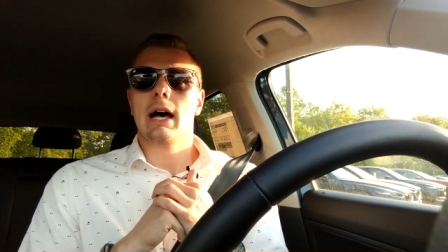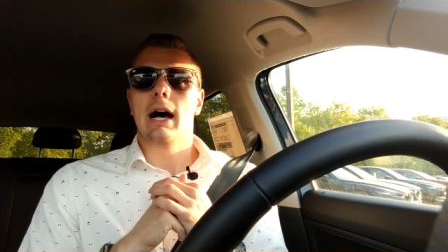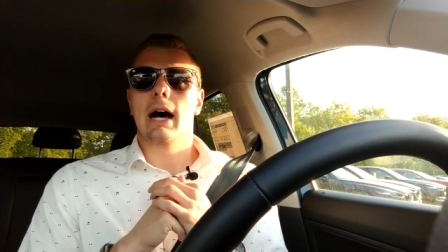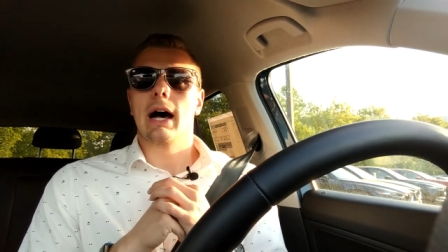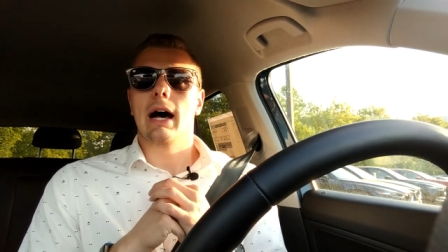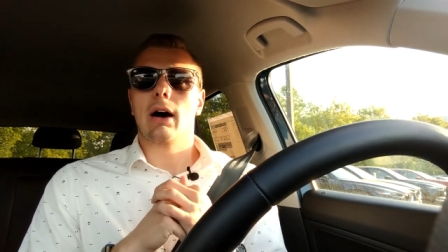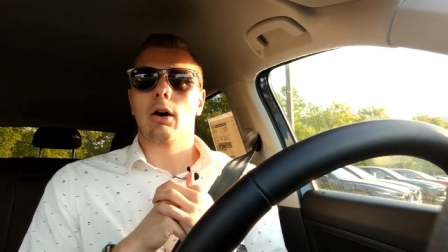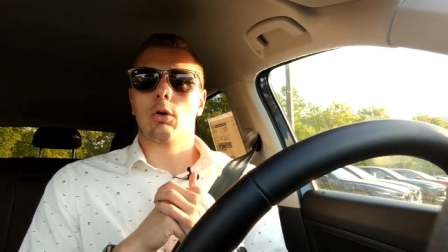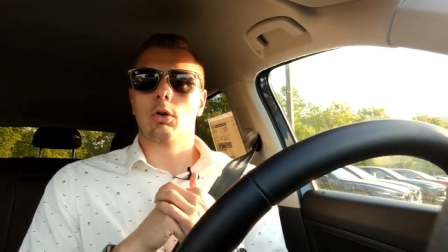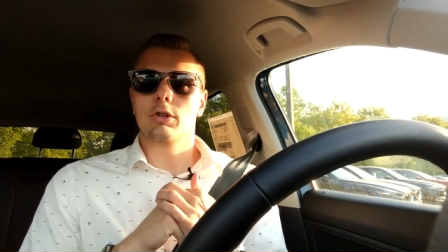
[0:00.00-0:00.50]

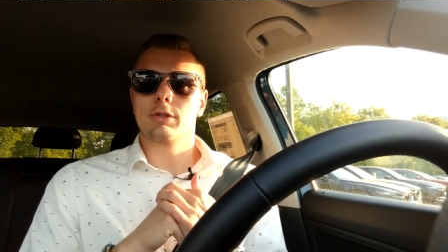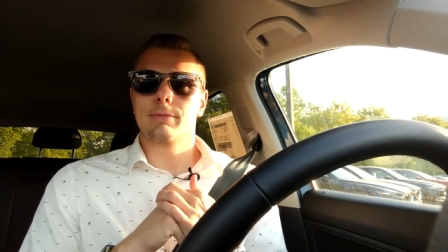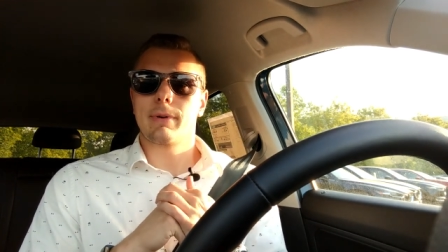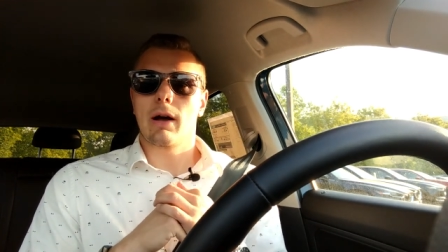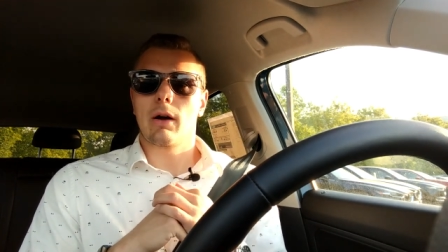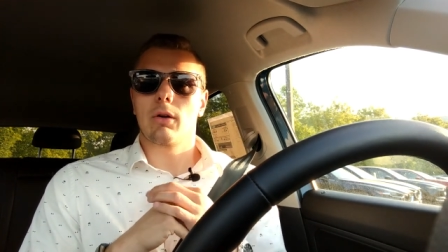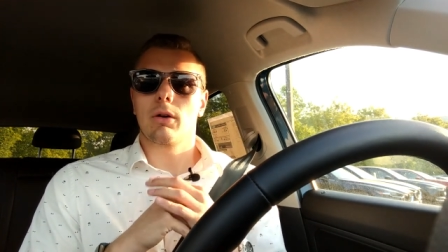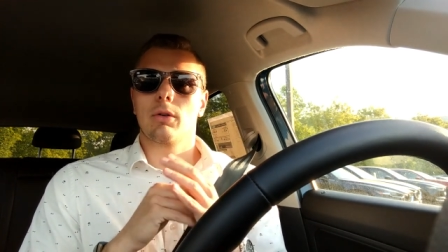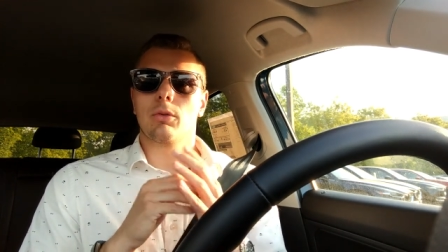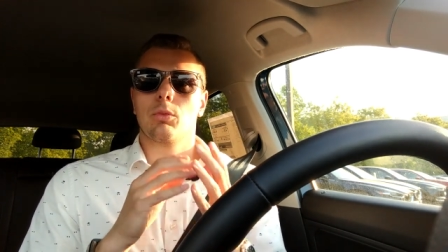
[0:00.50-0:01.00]
uh,
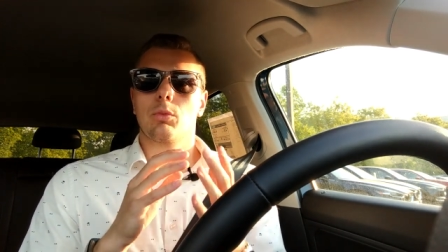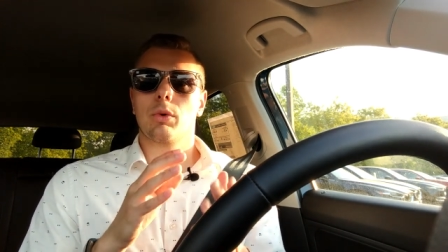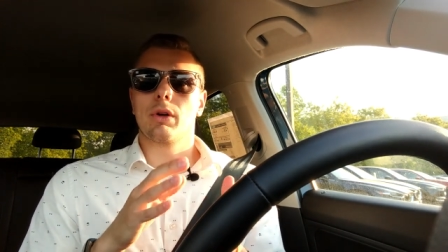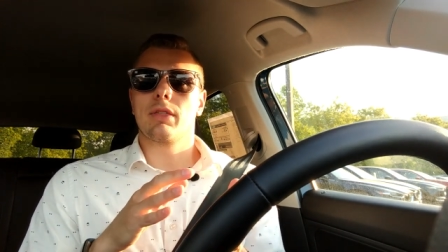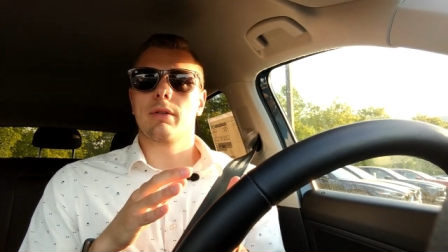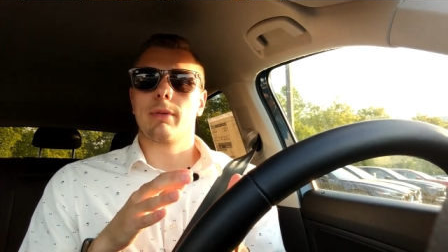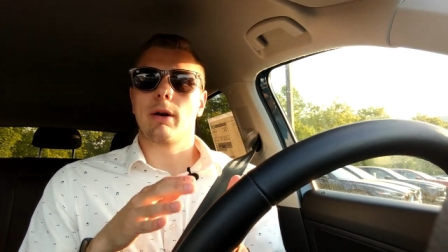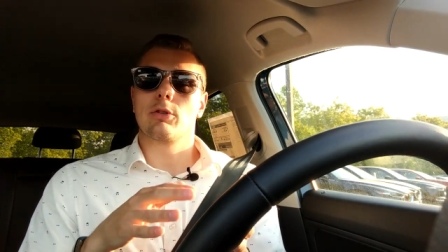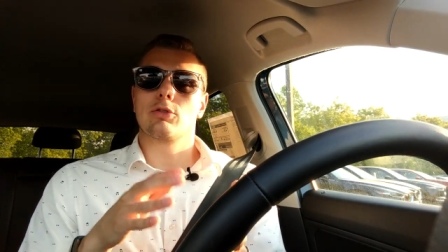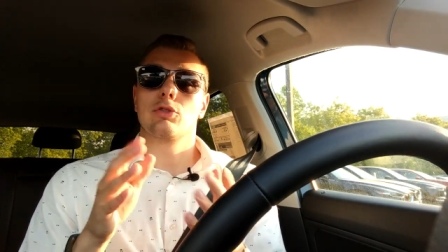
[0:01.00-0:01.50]
horsepower
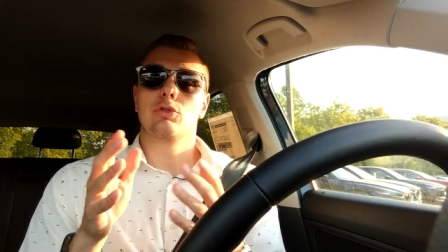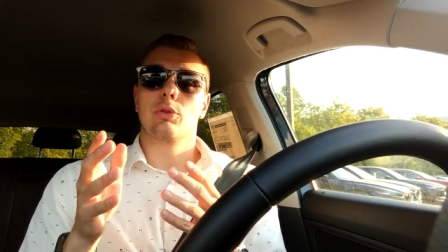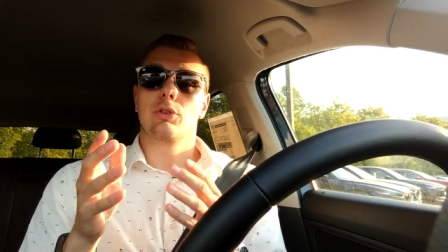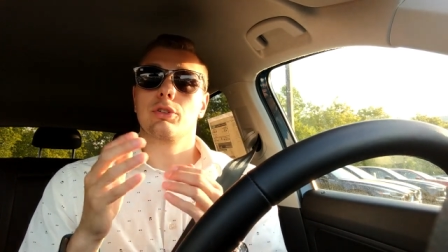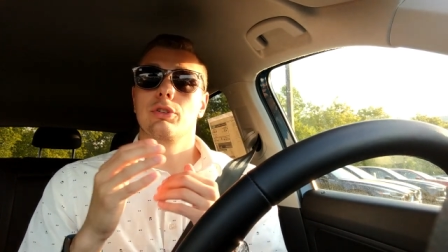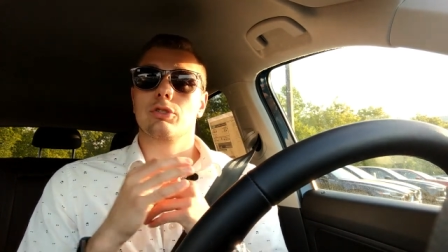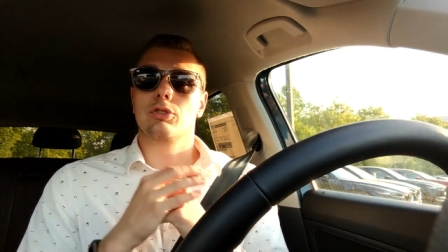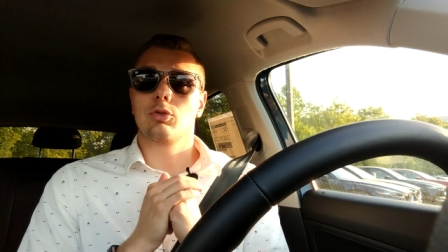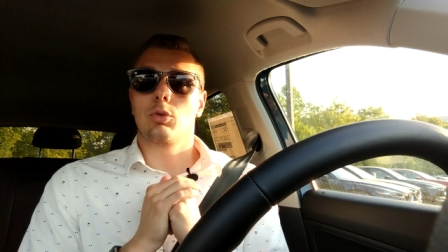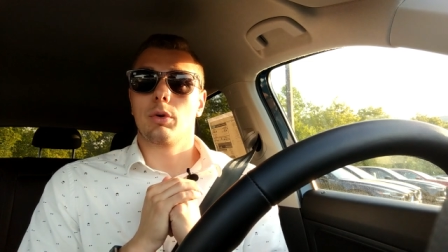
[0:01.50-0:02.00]
with about
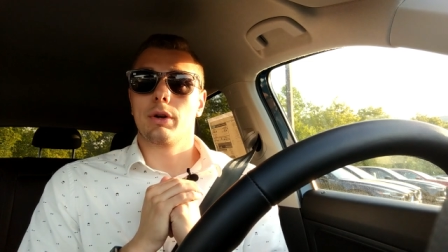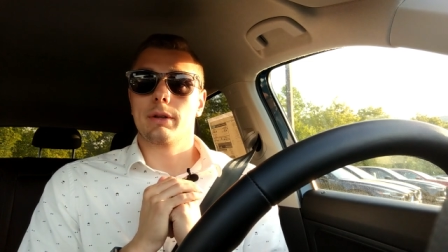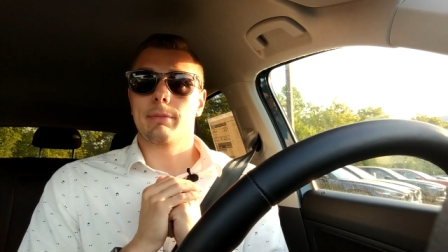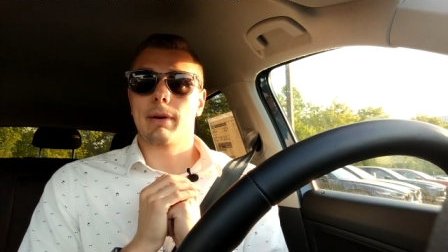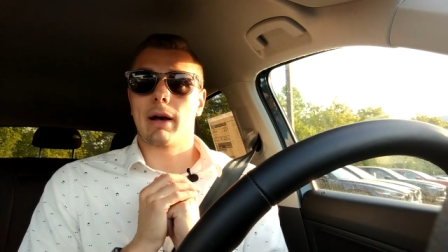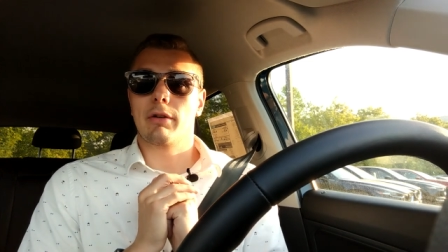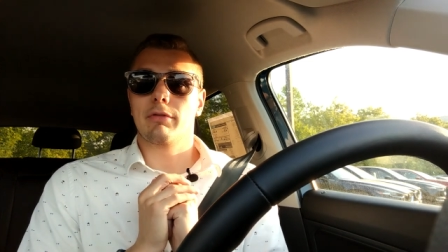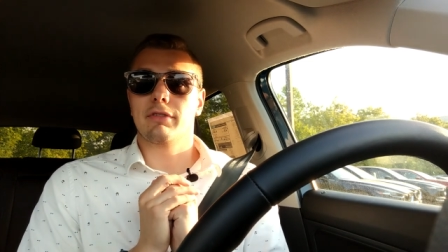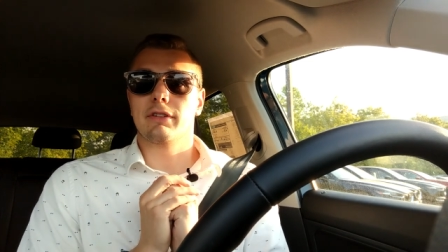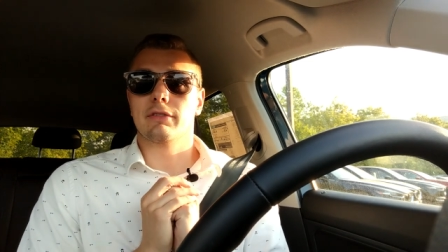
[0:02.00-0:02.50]
220
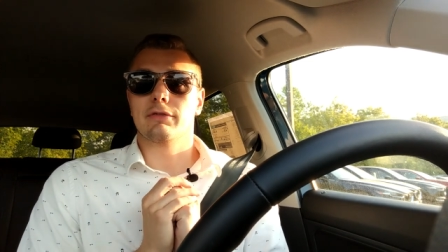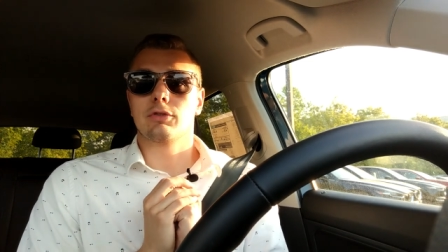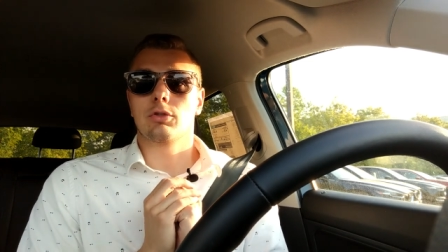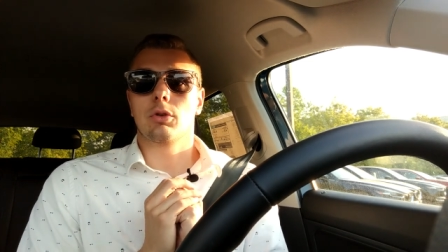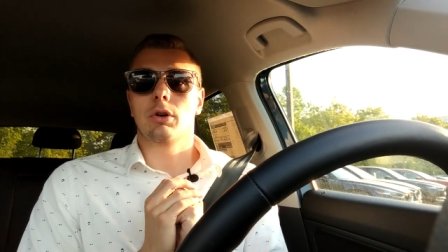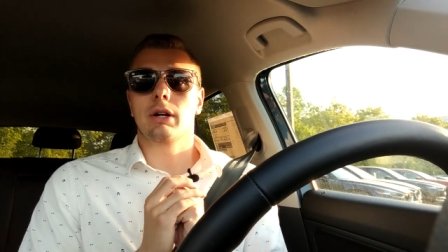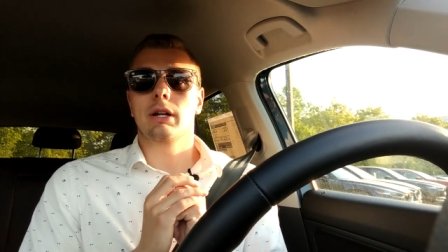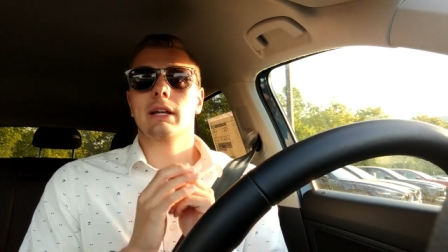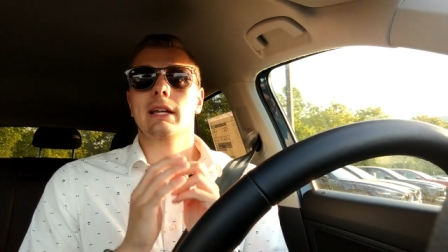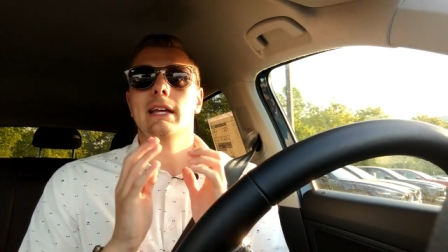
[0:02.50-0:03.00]
pound-feet of
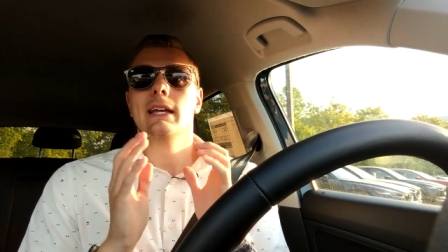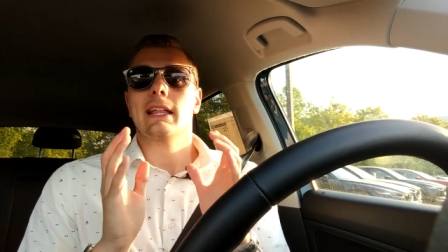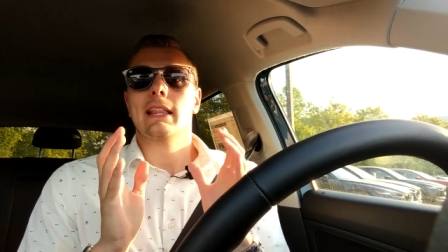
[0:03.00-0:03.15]
torque.